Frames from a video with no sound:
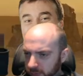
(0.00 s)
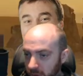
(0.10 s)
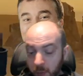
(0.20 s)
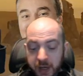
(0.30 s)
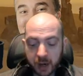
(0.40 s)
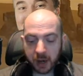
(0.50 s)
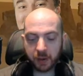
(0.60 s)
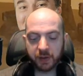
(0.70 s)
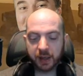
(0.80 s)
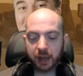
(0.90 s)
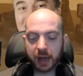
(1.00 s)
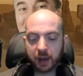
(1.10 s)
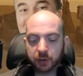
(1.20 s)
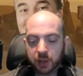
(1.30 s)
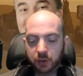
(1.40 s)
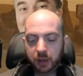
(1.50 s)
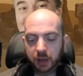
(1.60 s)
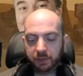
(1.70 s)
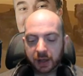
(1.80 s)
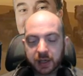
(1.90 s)
And we don't know if it allows you,
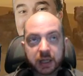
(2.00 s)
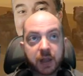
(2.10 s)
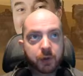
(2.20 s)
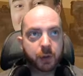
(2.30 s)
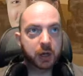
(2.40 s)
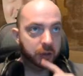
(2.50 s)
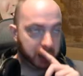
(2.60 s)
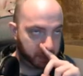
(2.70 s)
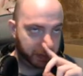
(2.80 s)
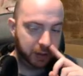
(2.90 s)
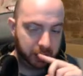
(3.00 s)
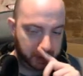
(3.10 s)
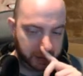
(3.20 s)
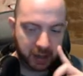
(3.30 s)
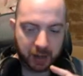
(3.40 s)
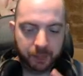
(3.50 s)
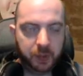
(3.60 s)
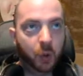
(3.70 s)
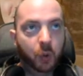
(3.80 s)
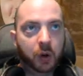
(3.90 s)
if they just give you a new ship,
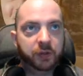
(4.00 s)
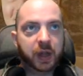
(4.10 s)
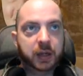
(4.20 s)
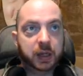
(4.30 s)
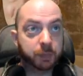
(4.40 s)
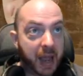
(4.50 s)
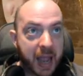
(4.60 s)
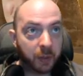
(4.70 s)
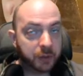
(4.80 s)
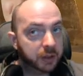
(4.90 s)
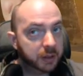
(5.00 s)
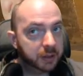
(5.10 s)
or if they just pay out.